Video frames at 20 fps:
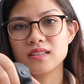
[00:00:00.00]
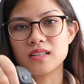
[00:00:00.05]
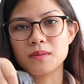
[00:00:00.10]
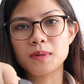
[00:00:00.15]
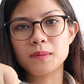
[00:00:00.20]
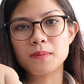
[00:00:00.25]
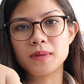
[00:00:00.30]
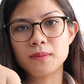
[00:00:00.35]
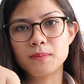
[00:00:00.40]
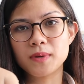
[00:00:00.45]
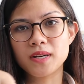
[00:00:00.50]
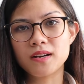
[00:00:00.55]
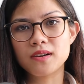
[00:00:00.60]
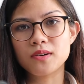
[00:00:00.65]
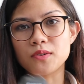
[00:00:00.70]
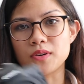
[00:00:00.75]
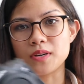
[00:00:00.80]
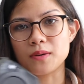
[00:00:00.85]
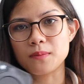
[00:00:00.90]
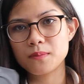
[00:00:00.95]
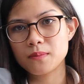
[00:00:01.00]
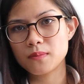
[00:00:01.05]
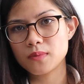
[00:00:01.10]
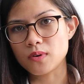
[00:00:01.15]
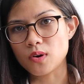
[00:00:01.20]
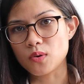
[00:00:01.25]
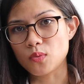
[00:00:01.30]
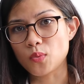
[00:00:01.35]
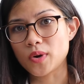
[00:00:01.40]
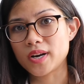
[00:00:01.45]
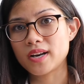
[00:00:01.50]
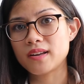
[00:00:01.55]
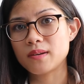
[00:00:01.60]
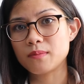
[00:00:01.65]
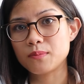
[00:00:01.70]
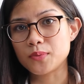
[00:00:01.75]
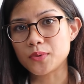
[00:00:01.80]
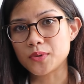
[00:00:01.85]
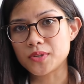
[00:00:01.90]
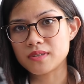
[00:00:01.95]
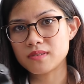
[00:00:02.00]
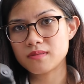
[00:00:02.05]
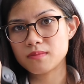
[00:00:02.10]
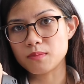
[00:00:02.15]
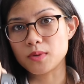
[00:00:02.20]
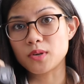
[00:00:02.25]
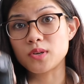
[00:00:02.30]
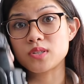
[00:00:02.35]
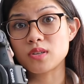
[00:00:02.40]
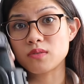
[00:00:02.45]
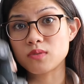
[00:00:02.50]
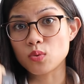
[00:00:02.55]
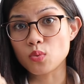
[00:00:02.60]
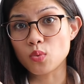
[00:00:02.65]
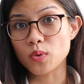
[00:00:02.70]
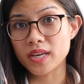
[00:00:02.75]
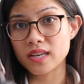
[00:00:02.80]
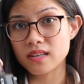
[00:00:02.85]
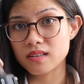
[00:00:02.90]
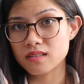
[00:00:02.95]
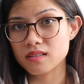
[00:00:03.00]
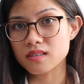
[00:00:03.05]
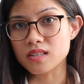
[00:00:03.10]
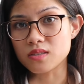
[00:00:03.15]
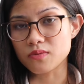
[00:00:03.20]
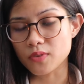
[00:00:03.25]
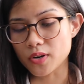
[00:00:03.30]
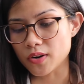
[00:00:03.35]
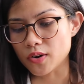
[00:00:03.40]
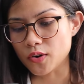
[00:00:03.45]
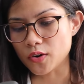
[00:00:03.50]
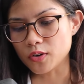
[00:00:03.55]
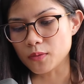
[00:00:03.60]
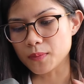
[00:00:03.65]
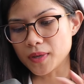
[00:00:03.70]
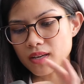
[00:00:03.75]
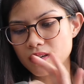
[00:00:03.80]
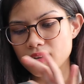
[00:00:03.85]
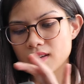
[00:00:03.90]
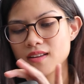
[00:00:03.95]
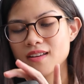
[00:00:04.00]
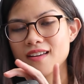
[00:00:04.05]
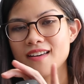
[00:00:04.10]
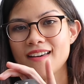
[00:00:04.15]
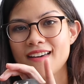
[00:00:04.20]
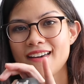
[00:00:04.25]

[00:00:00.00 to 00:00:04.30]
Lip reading: Tapi bila pegang grip, on one hand pun, because of the weight, it's very ergonomic.